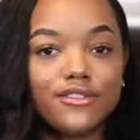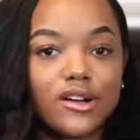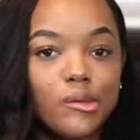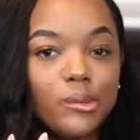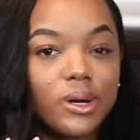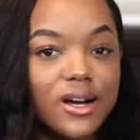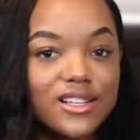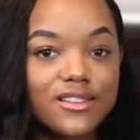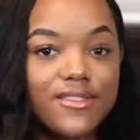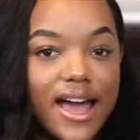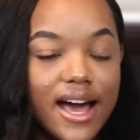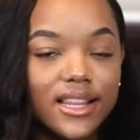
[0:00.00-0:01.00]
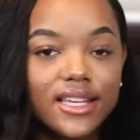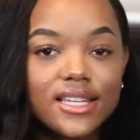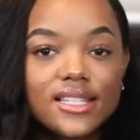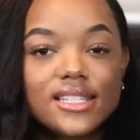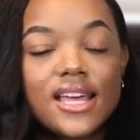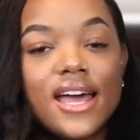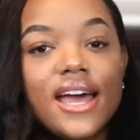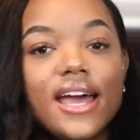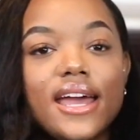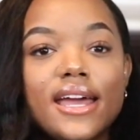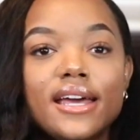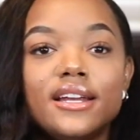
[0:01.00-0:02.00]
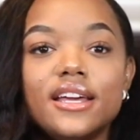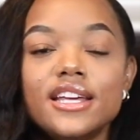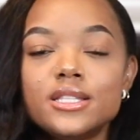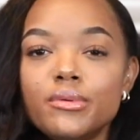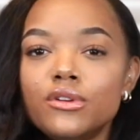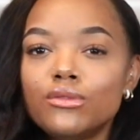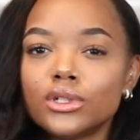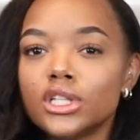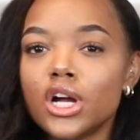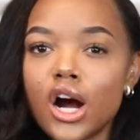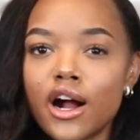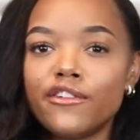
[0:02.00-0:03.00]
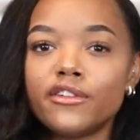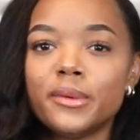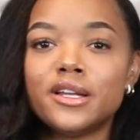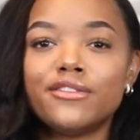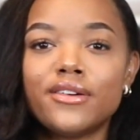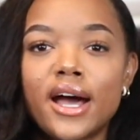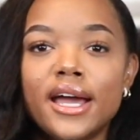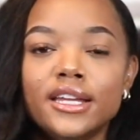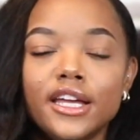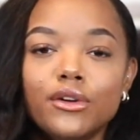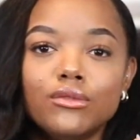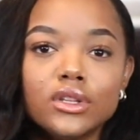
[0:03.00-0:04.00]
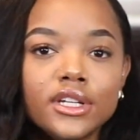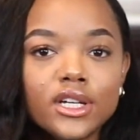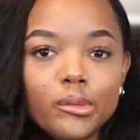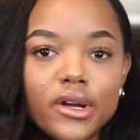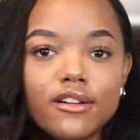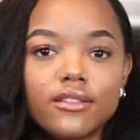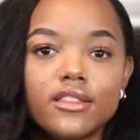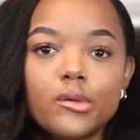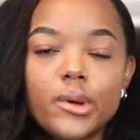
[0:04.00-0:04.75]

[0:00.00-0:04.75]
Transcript: from Because of Alice, and it's been really hard for me to find a really good pair of leather